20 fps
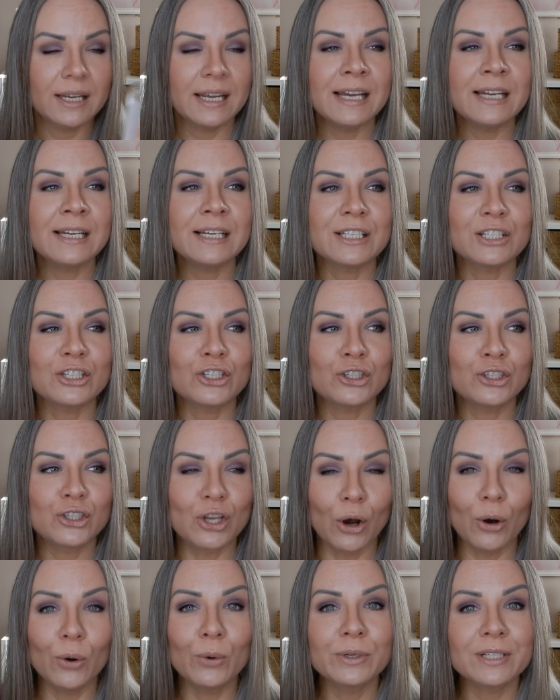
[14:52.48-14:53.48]
It is
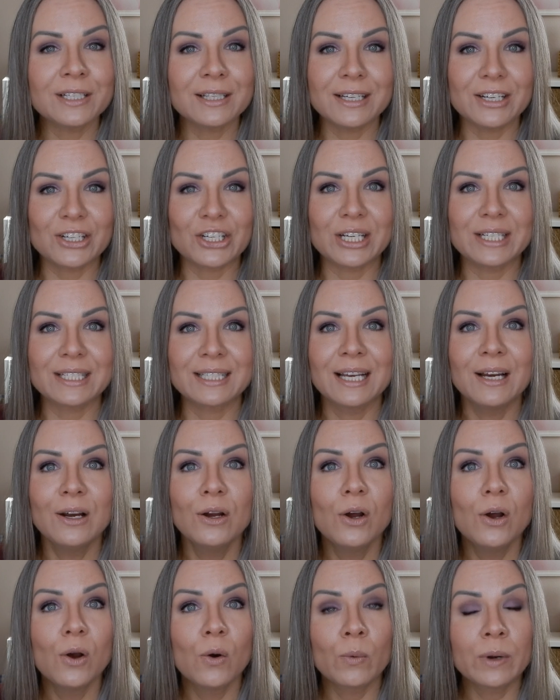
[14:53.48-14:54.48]
so
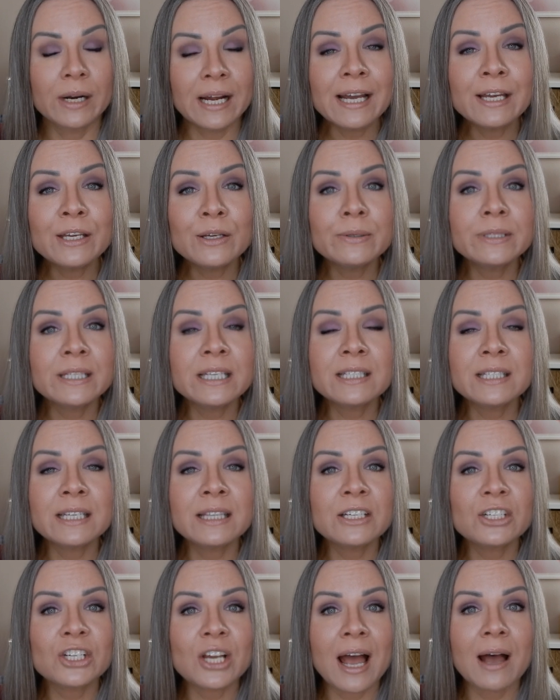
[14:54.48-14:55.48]
delicious. When I use this
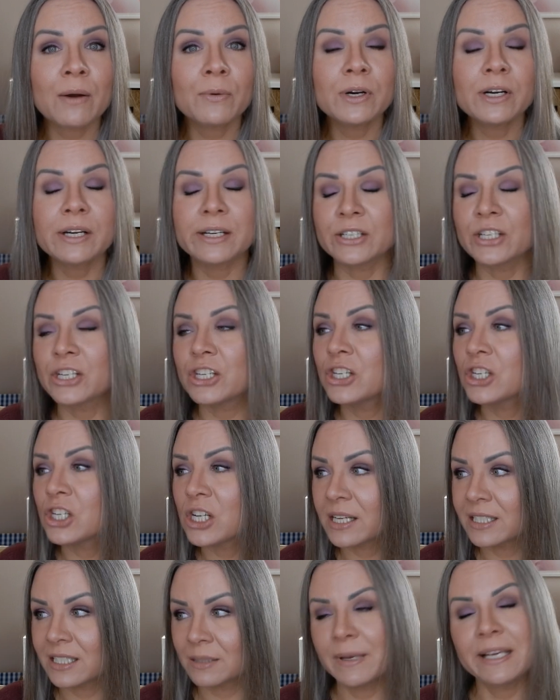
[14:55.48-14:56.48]
in the shower, it
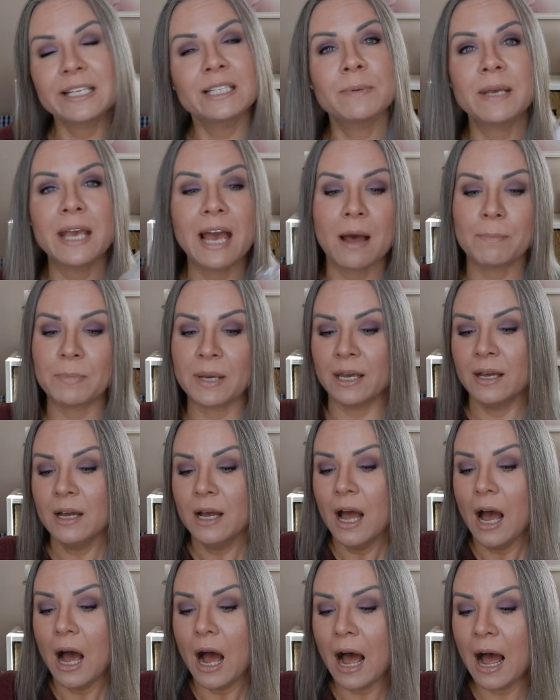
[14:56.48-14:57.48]
just makes me happy.
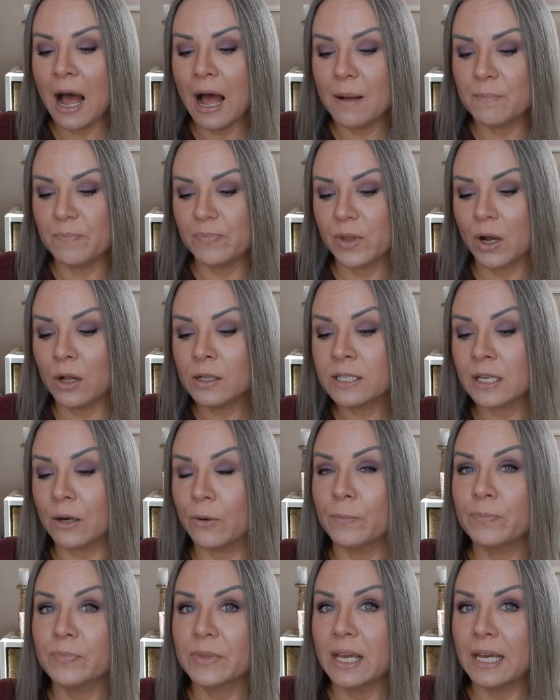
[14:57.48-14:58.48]
Um,
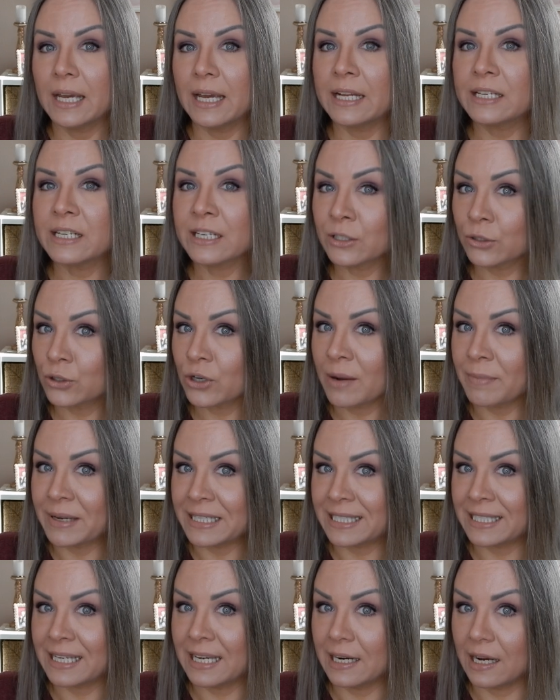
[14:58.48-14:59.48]
also, it doesn't dry my
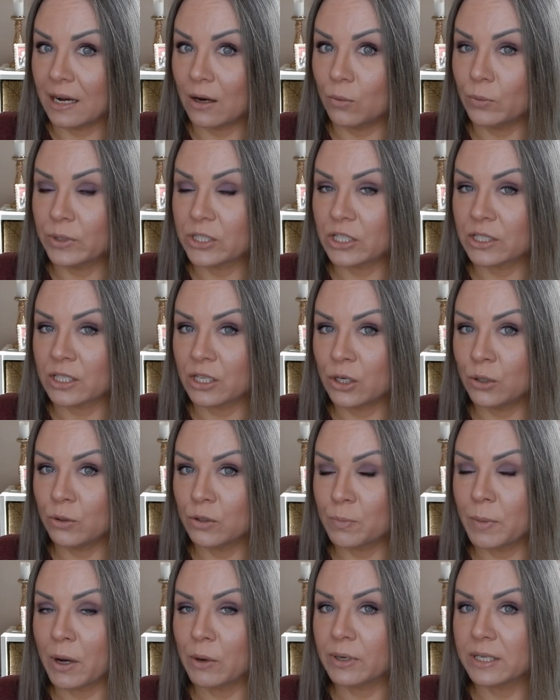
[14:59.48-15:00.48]
skin out, which is a
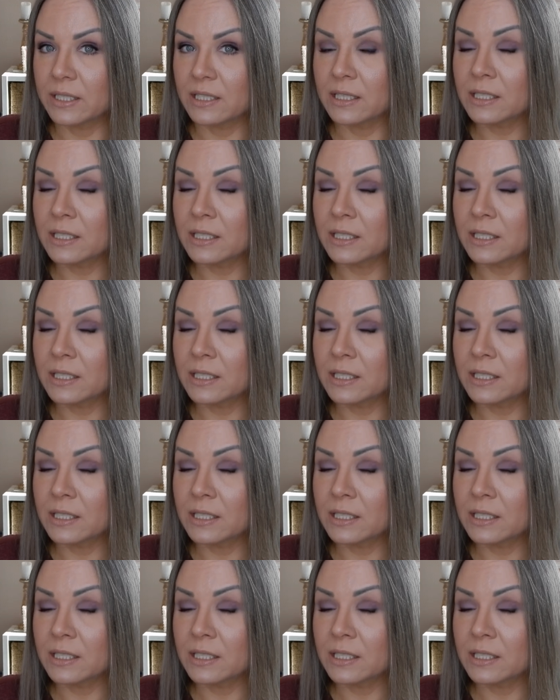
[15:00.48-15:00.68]
huge bonus.